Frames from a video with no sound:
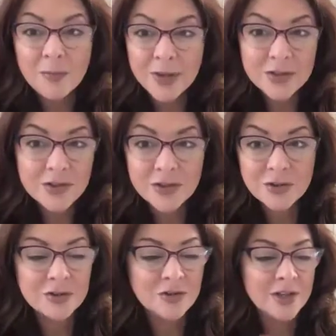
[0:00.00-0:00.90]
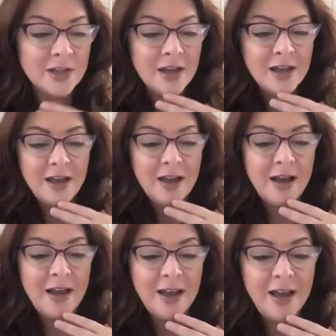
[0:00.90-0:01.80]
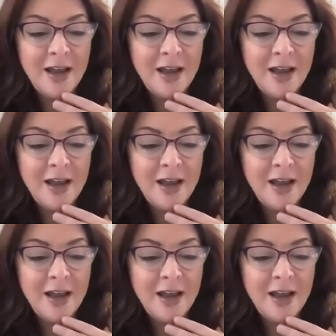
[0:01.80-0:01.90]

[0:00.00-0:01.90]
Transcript: major surgery, I